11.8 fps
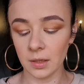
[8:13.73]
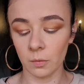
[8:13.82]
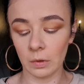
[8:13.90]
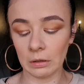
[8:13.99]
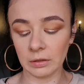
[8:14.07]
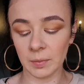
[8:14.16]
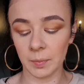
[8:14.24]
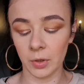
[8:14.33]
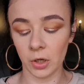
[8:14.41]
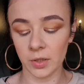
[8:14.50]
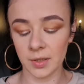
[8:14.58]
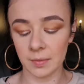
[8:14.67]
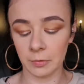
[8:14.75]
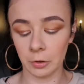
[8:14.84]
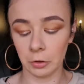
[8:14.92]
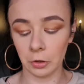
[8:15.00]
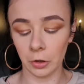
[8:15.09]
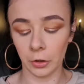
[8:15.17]
Wild Blossom
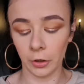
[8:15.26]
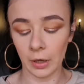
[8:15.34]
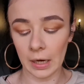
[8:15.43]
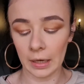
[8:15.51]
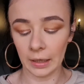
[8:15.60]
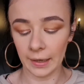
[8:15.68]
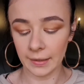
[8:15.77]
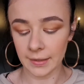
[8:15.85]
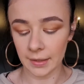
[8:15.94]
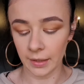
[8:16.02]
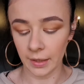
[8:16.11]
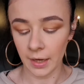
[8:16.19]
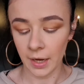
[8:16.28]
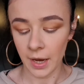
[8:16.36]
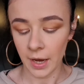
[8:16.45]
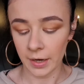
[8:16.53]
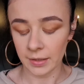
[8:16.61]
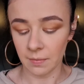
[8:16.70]
Glow Highlighter.
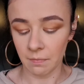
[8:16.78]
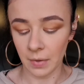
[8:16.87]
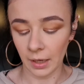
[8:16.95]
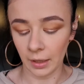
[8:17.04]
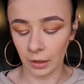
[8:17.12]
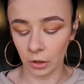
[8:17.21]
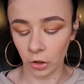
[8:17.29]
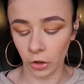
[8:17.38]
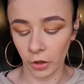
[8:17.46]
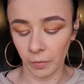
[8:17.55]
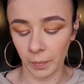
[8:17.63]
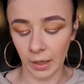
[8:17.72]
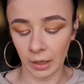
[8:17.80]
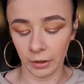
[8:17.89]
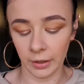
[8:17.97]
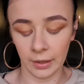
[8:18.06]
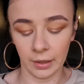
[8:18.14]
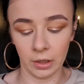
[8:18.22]
It is a Mega Glow
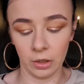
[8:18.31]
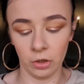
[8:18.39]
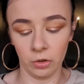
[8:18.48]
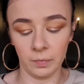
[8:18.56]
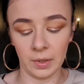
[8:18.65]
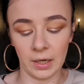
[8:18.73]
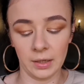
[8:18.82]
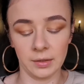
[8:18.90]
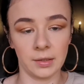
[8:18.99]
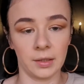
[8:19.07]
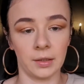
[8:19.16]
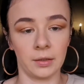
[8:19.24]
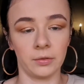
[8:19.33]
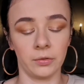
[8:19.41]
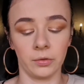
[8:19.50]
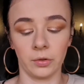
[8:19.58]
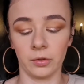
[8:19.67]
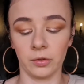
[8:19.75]
Powder Illuminator. So
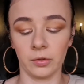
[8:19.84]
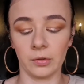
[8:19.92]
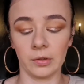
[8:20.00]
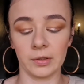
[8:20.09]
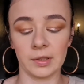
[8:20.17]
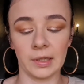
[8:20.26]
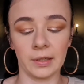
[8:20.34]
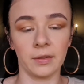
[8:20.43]
it just looks like